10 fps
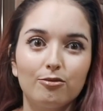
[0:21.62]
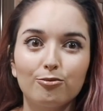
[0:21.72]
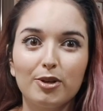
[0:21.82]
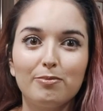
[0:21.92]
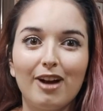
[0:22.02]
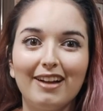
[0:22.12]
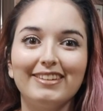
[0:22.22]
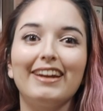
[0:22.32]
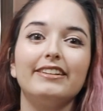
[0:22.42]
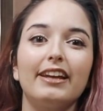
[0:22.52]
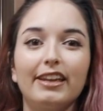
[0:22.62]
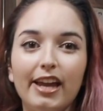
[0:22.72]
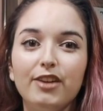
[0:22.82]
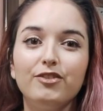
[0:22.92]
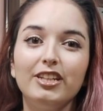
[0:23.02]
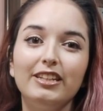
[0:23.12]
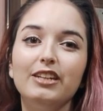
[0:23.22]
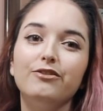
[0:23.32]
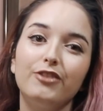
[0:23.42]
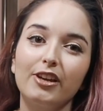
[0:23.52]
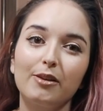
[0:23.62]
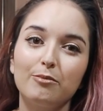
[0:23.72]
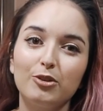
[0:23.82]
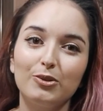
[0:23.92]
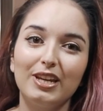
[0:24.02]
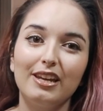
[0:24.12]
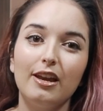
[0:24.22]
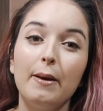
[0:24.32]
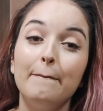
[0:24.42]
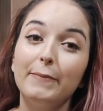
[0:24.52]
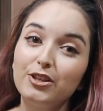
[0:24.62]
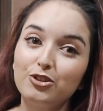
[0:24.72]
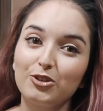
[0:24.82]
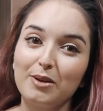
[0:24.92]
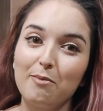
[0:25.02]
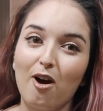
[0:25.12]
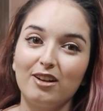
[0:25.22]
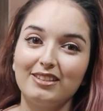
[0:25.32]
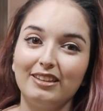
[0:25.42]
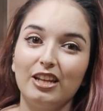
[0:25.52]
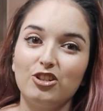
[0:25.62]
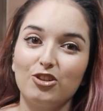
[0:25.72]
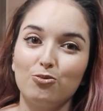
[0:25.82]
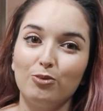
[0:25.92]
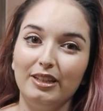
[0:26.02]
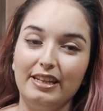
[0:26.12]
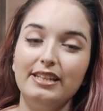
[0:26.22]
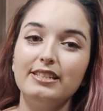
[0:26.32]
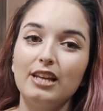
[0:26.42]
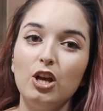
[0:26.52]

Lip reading: rebranded KVD Vegan Beauty Mystery Box that they just released.